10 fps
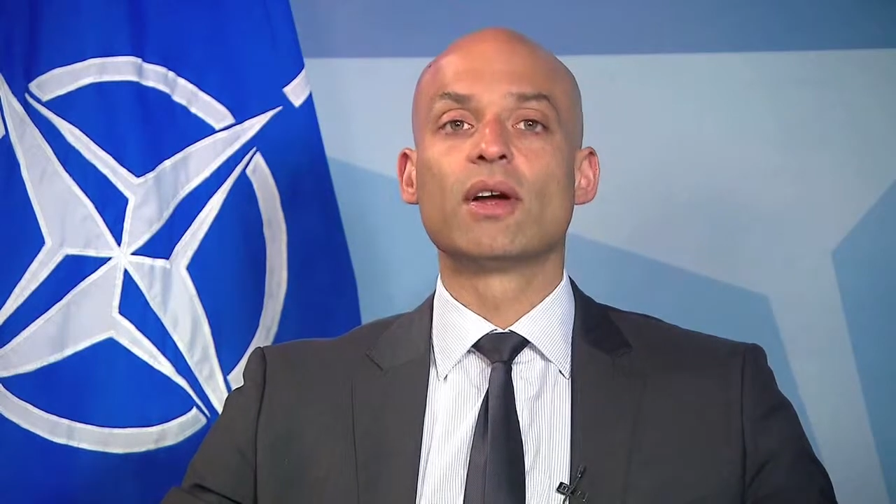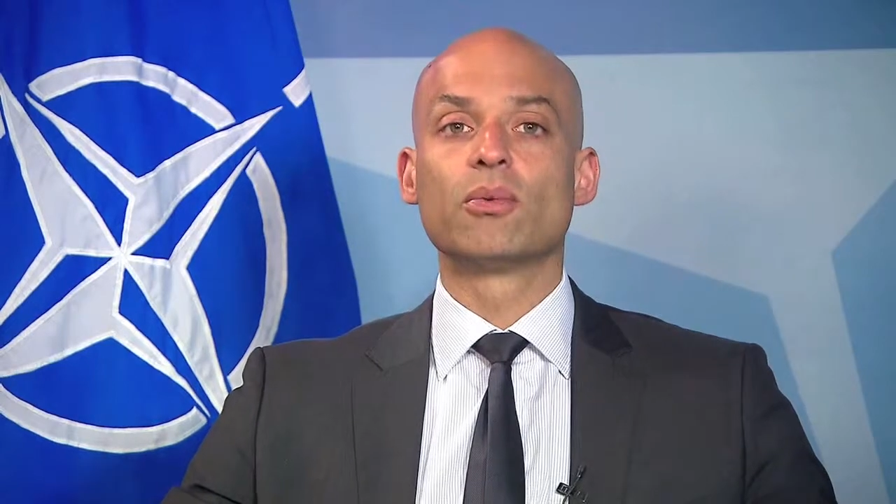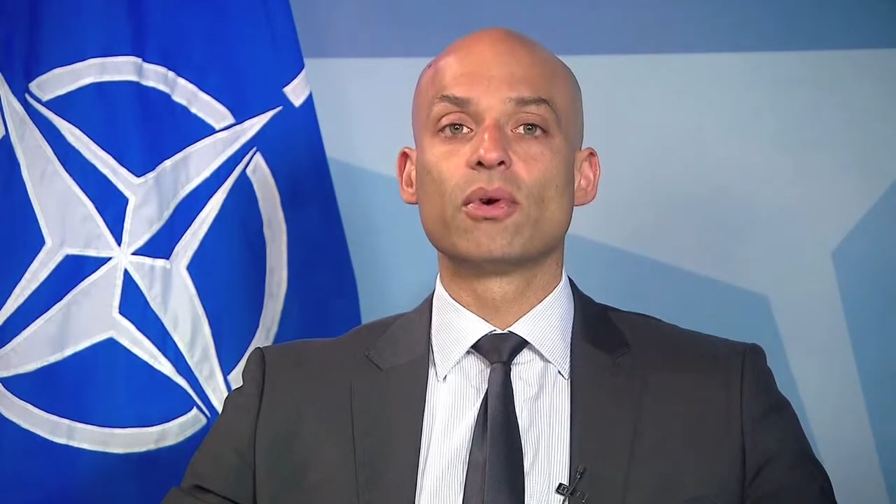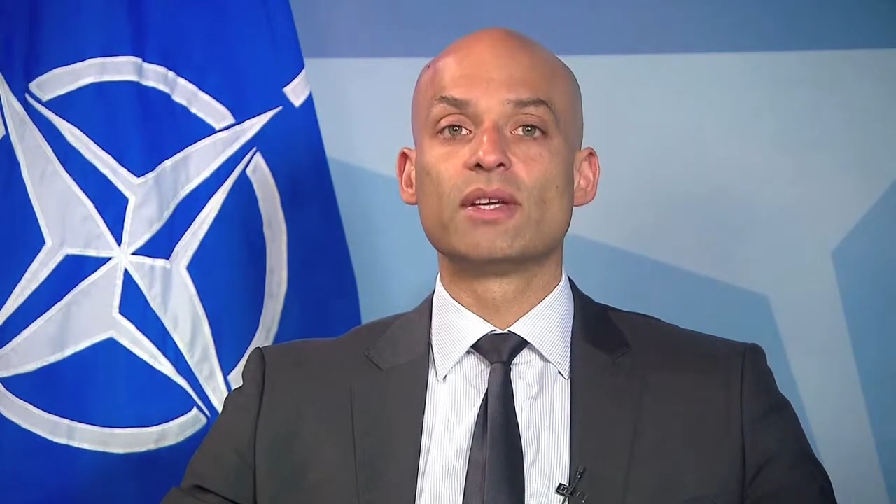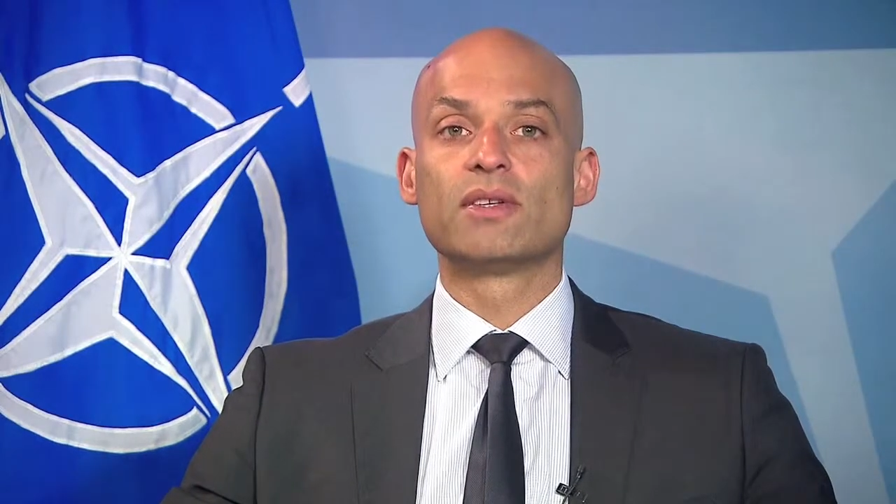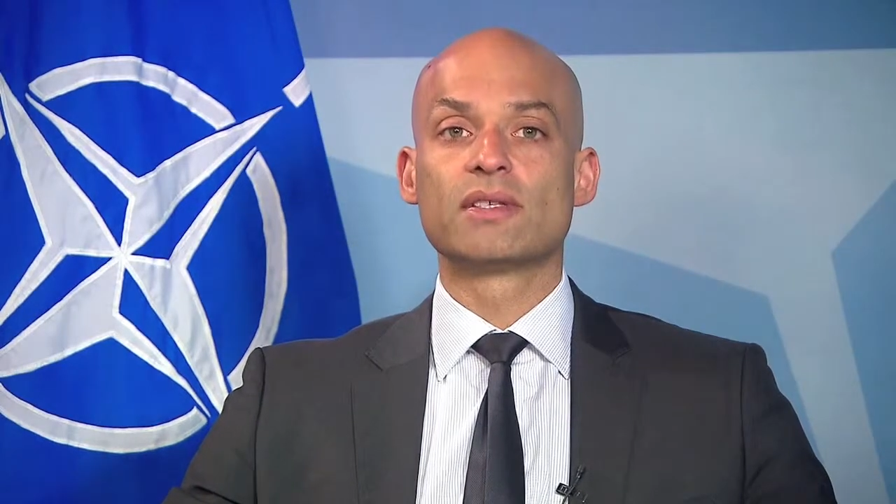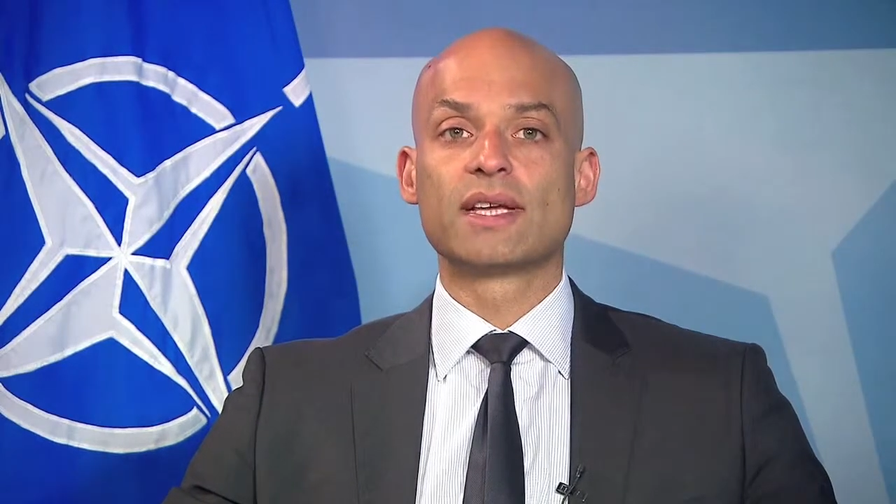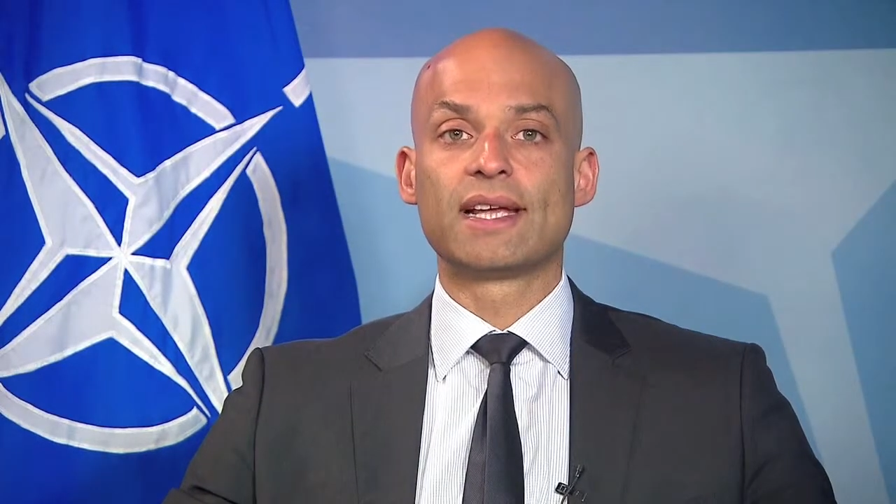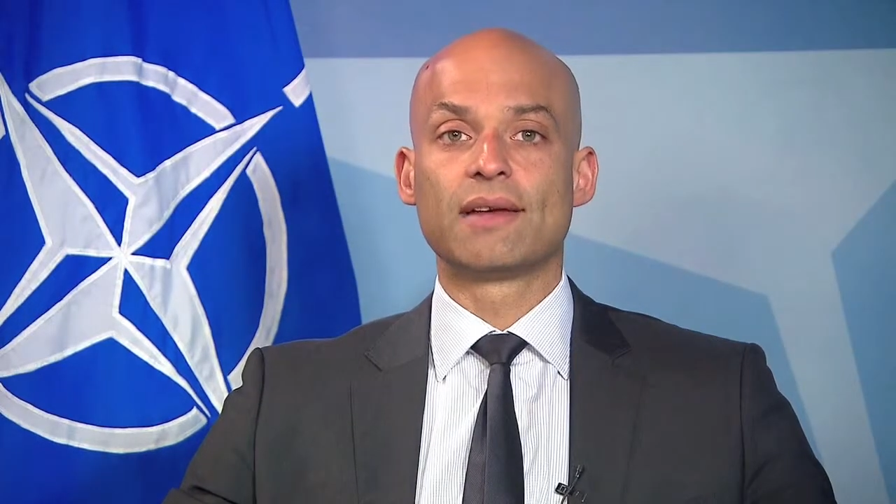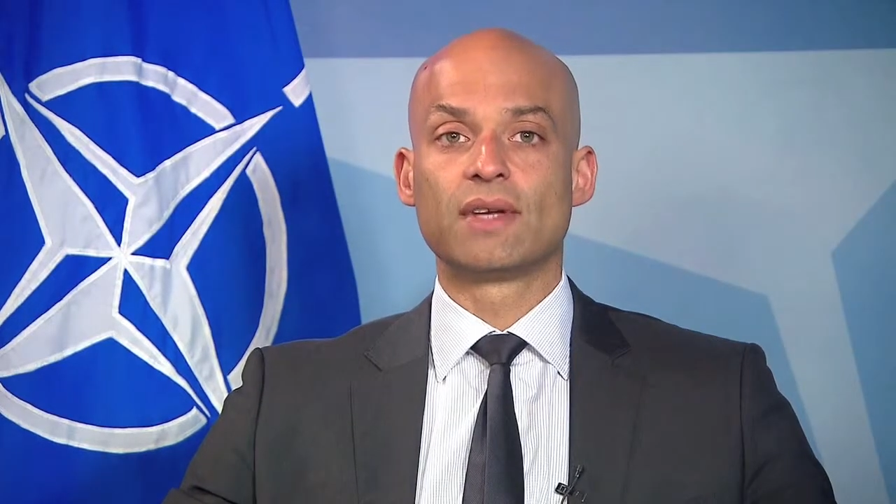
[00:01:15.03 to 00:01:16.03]
operations
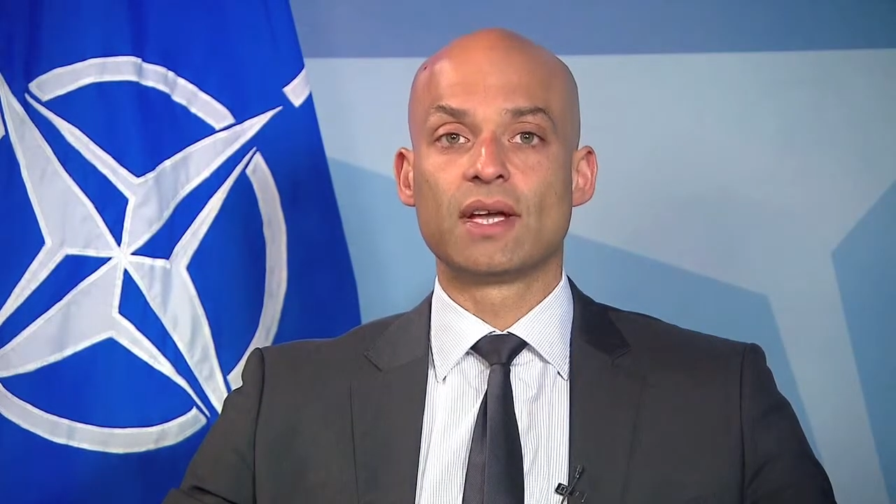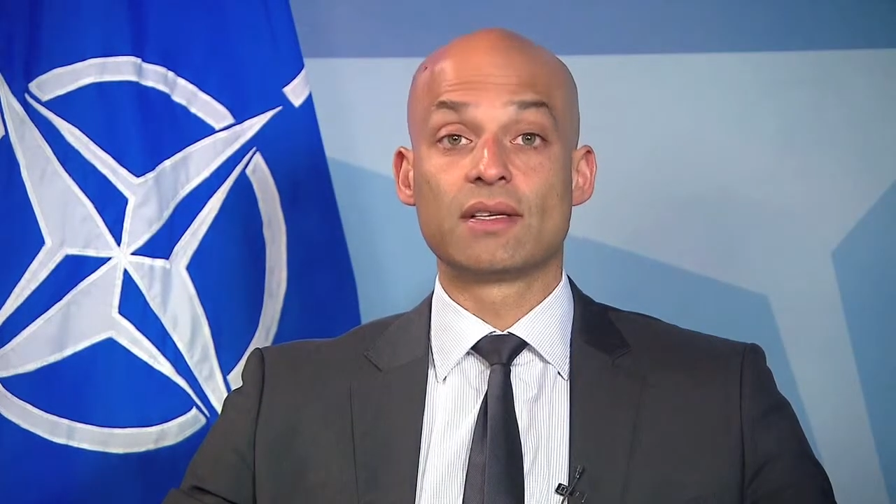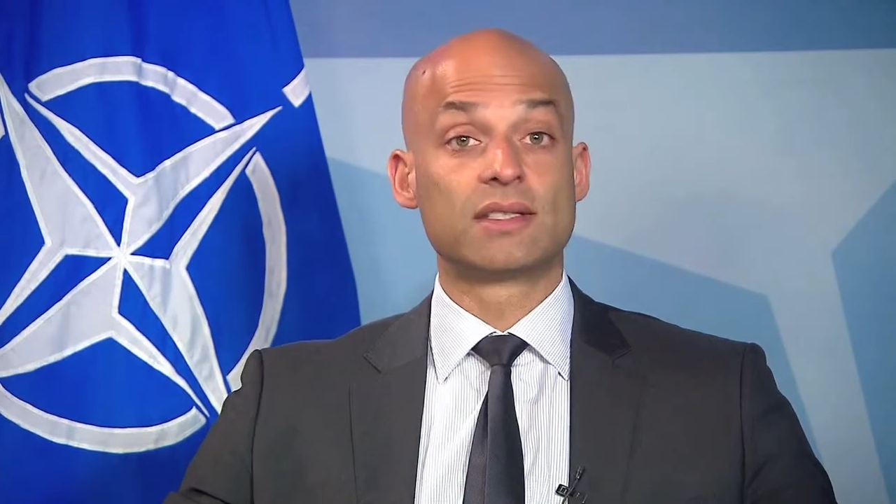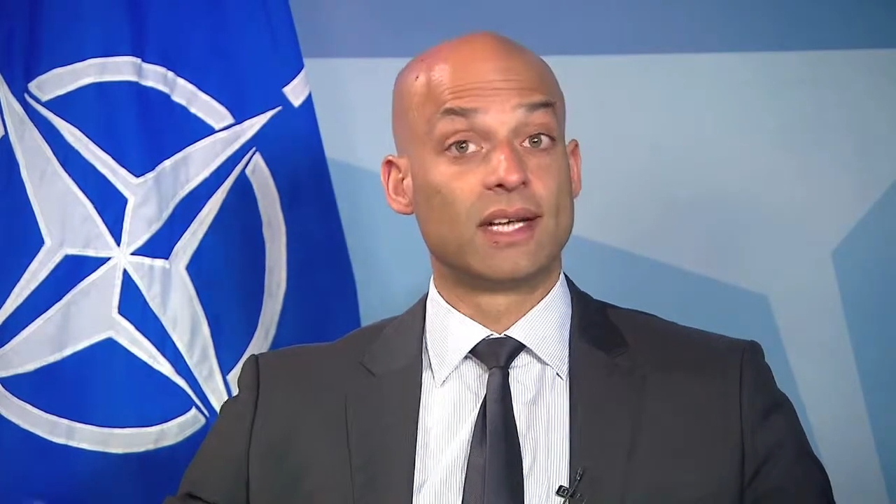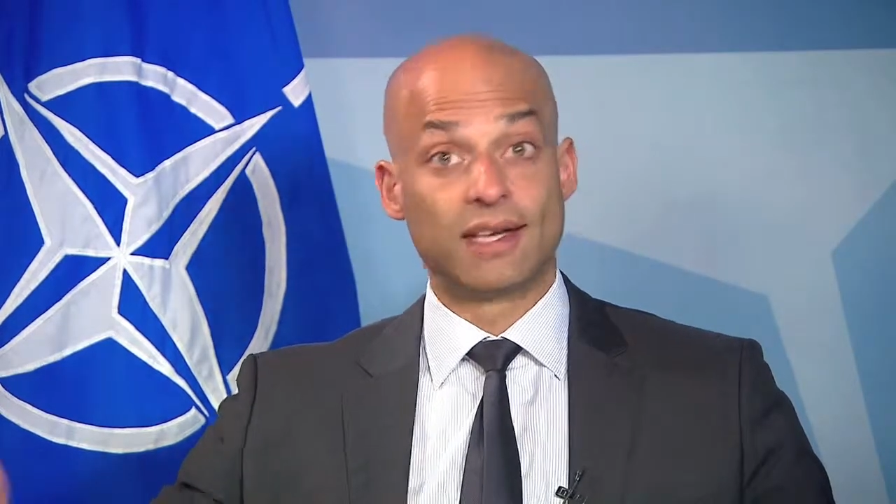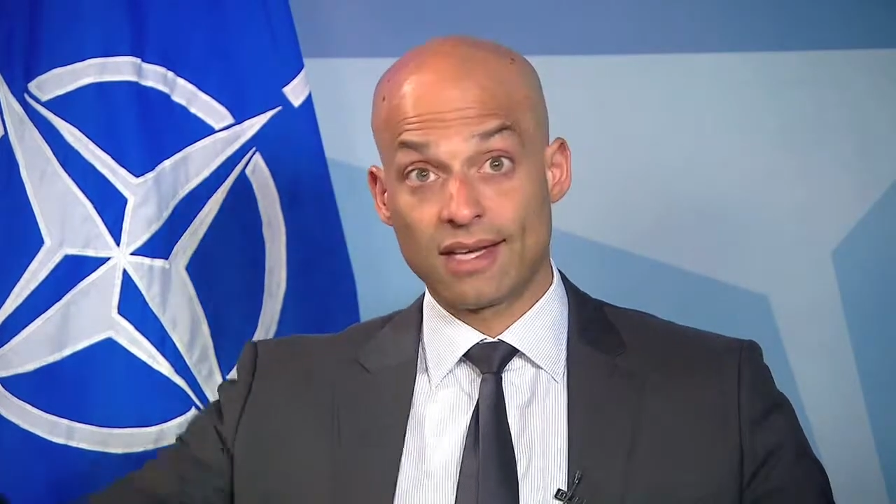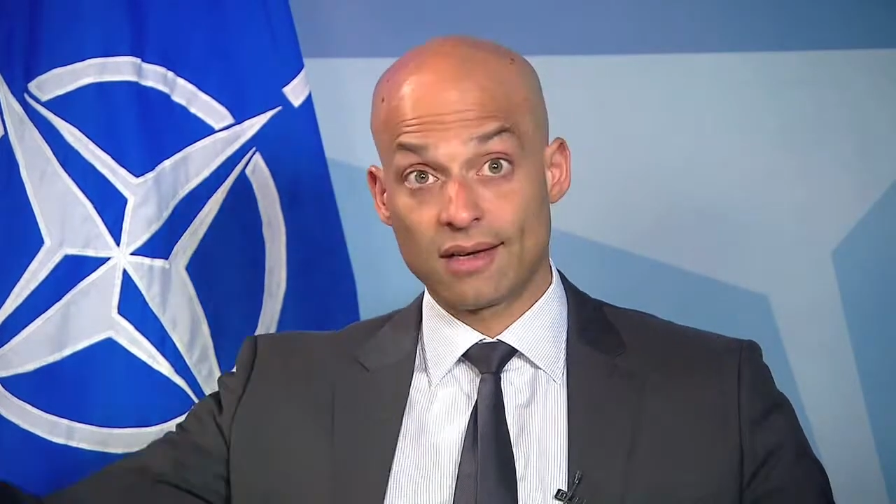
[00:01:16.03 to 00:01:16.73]
like Afghanistan,